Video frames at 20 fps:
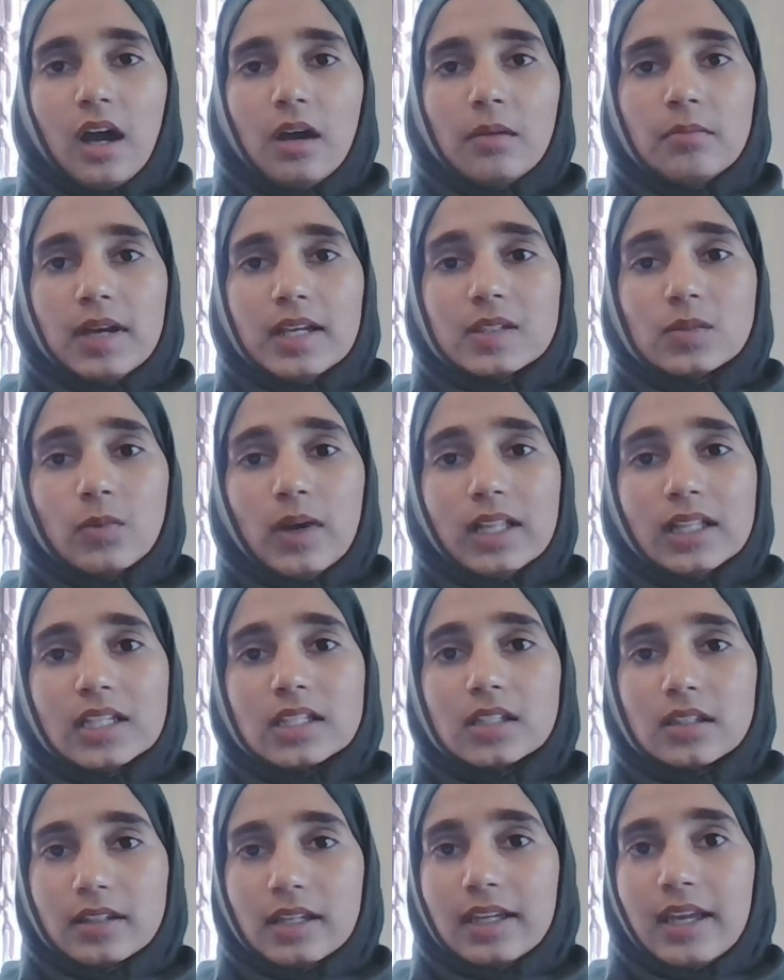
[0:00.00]
um, as
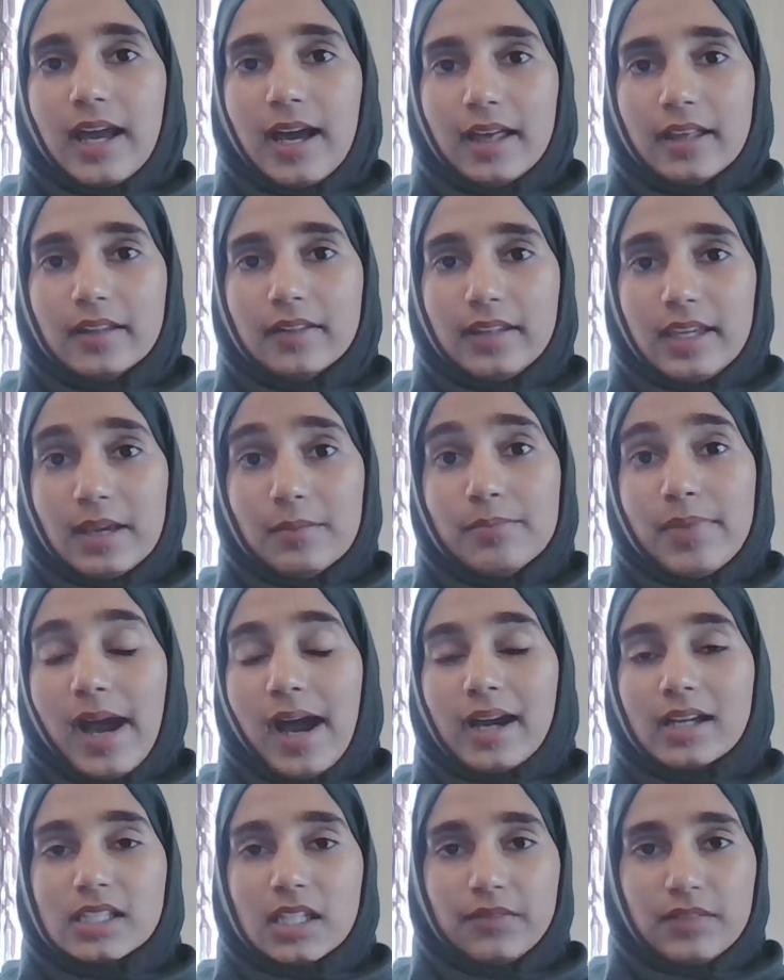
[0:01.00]
well as looking at the
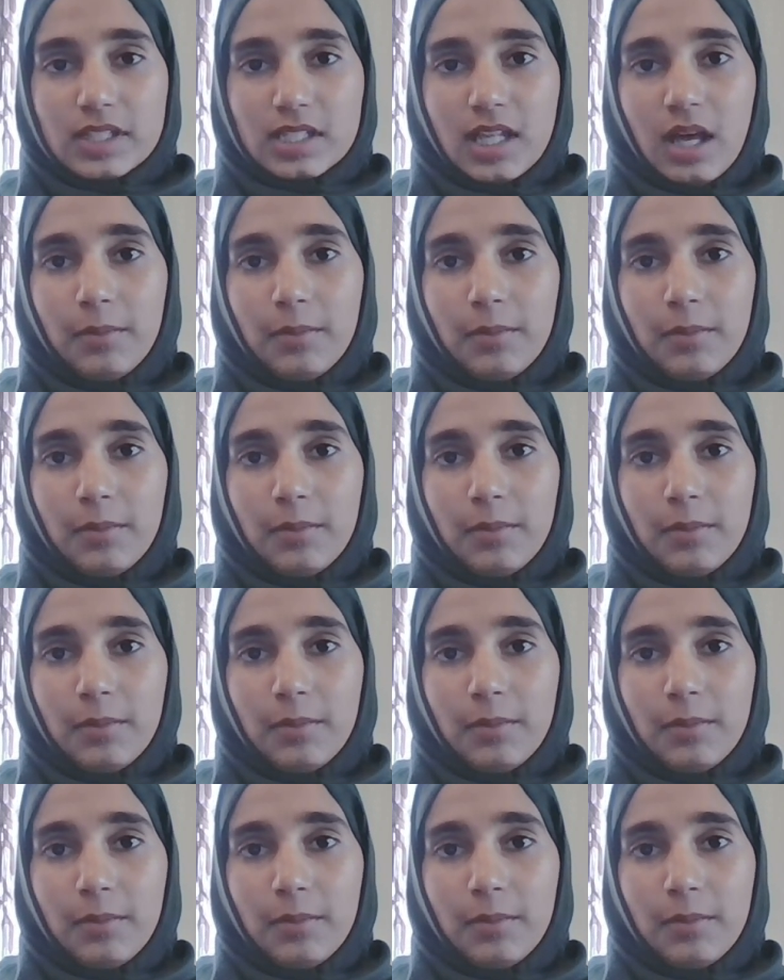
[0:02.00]
impacts of